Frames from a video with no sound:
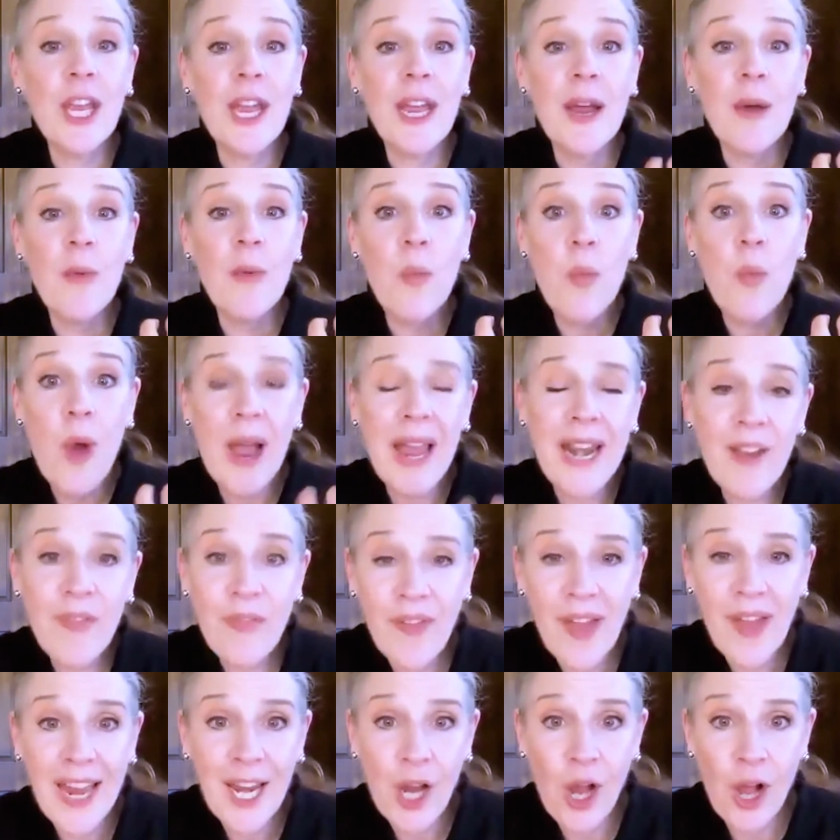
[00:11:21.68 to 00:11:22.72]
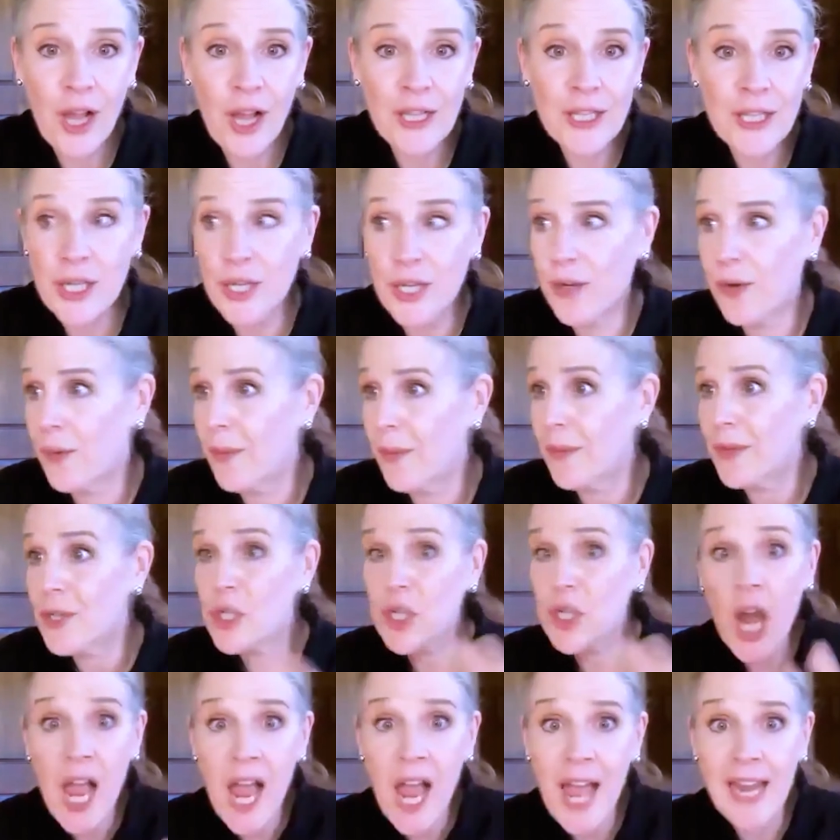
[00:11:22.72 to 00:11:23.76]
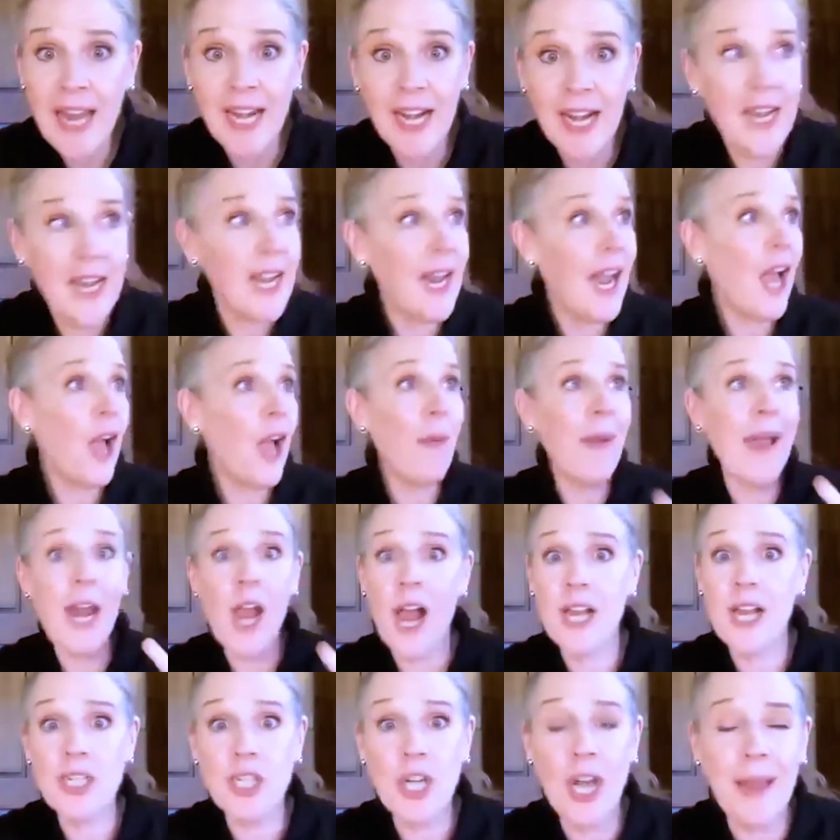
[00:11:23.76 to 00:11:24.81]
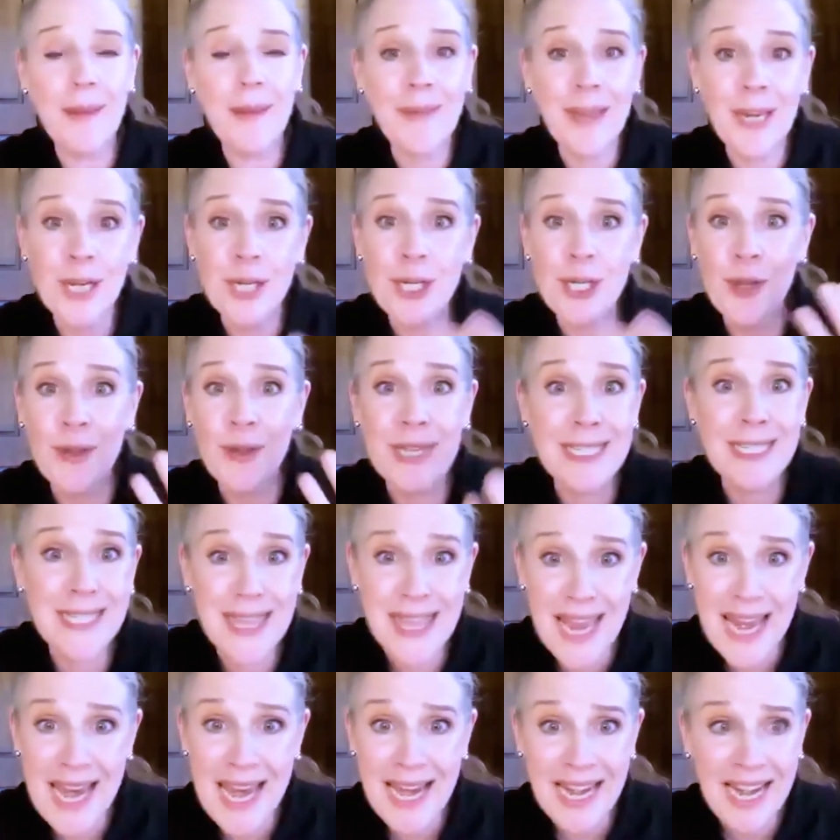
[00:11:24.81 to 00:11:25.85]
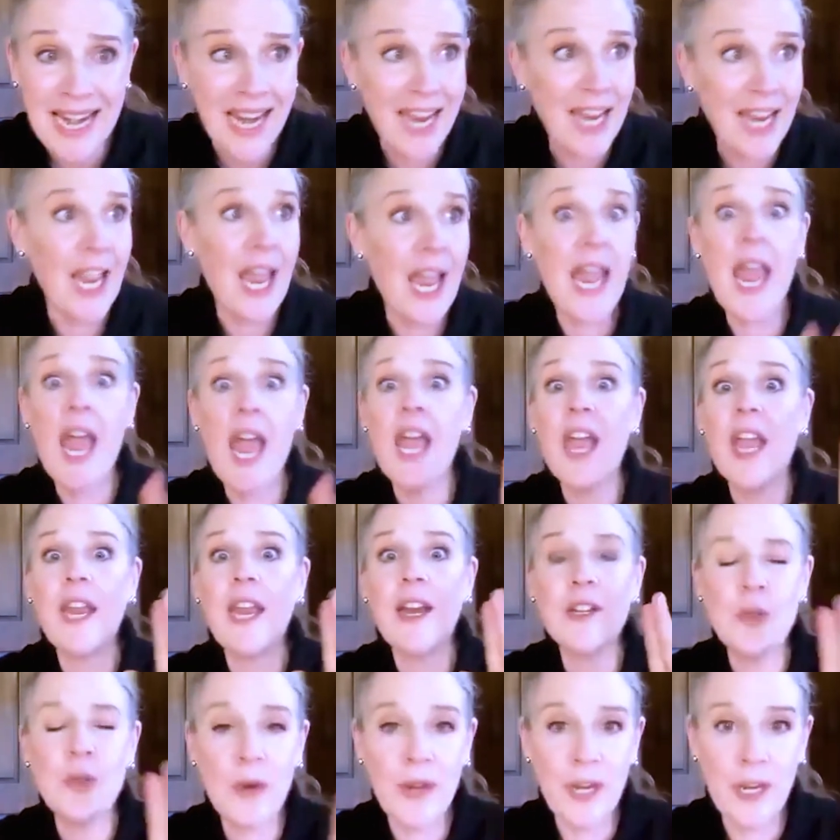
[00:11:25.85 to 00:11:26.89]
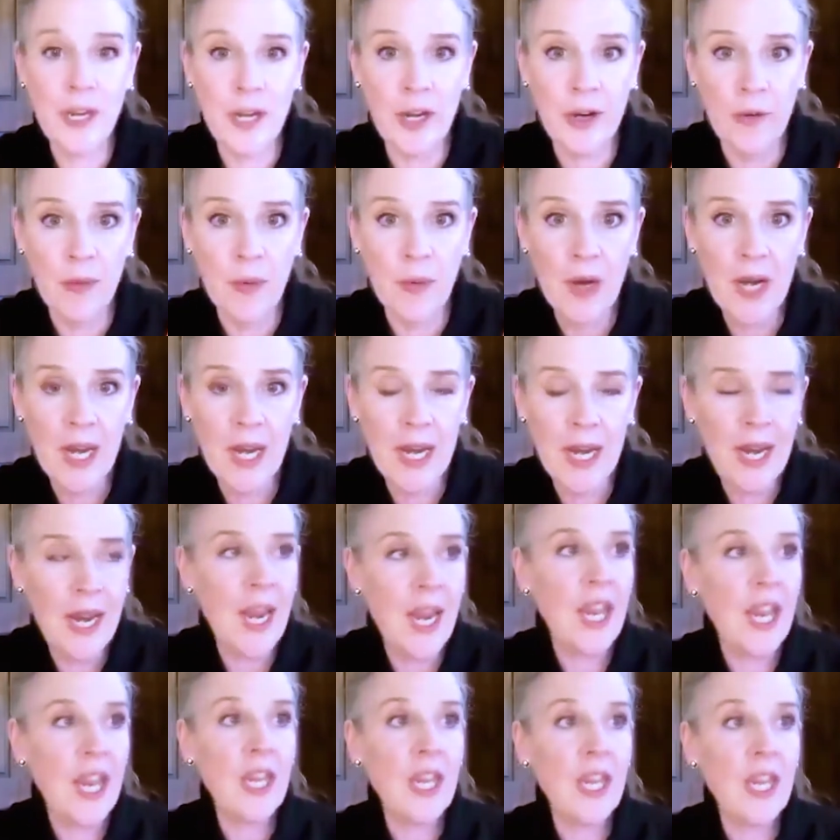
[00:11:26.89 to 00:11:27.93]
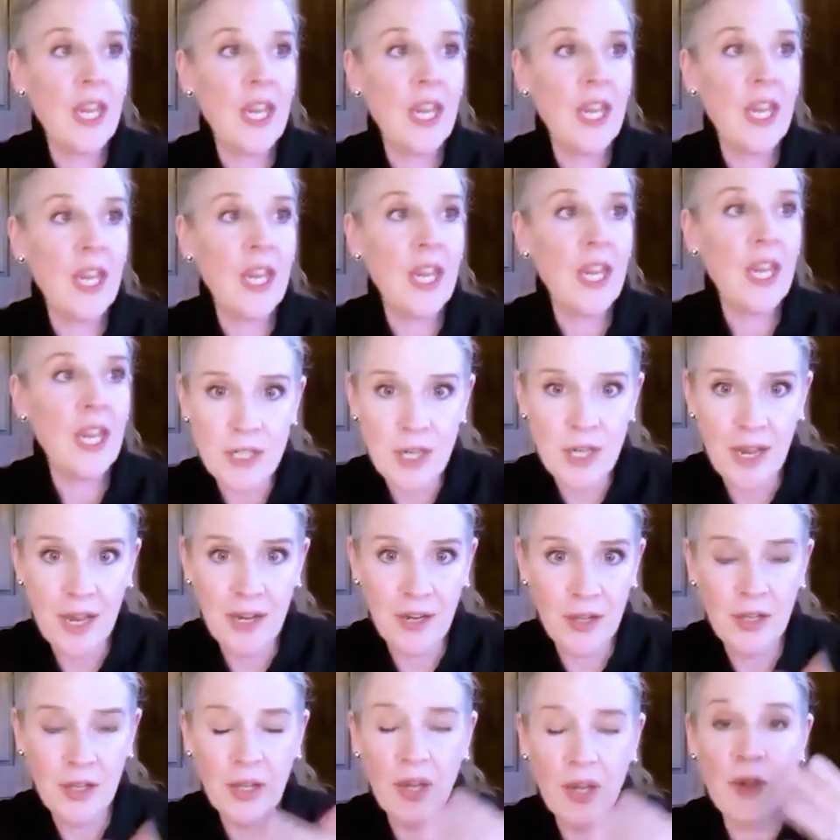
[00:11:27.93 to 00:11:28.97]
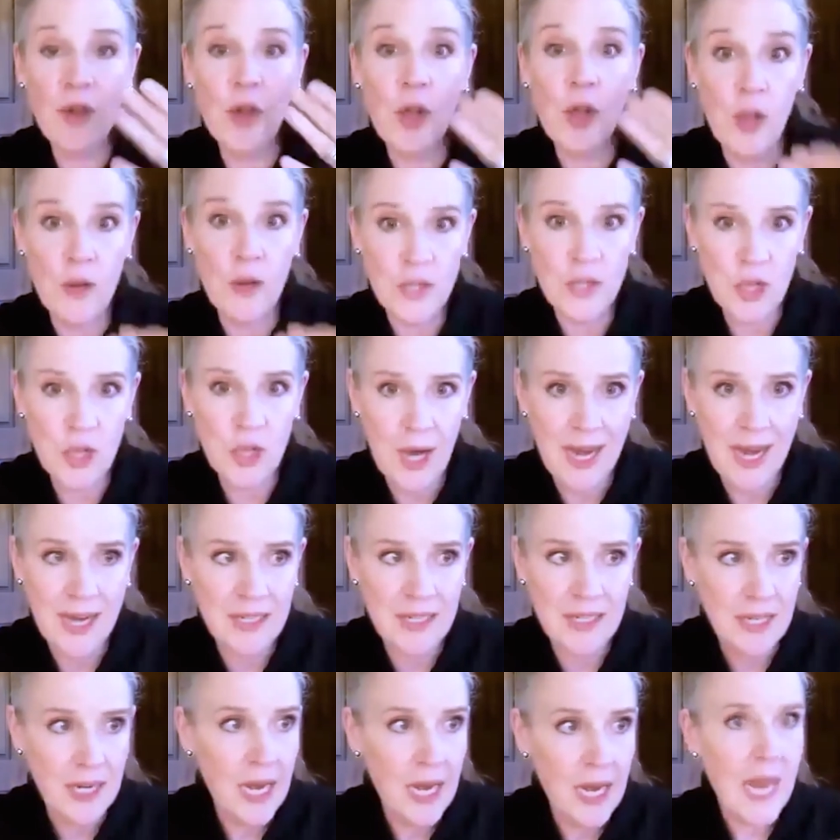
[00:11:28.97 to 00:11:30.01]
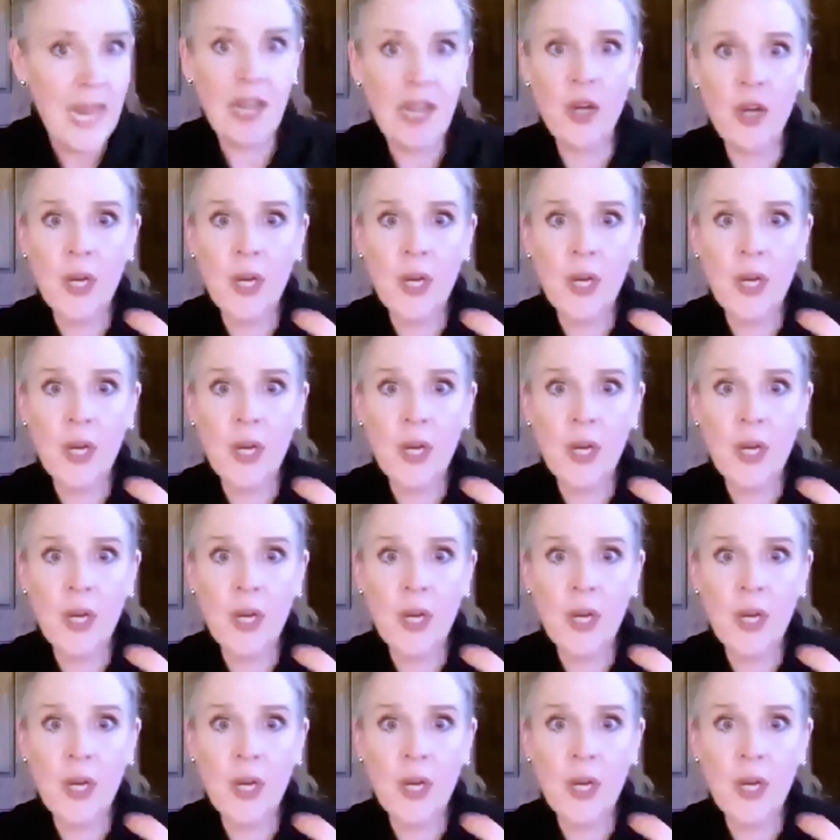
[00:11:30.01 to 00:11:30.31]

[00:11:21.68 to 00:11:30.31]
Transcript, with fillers: What if I called you, John, oh my gosh, I'm going to do this thing. Here's what you do. You get horizontal, you close your eyes, and you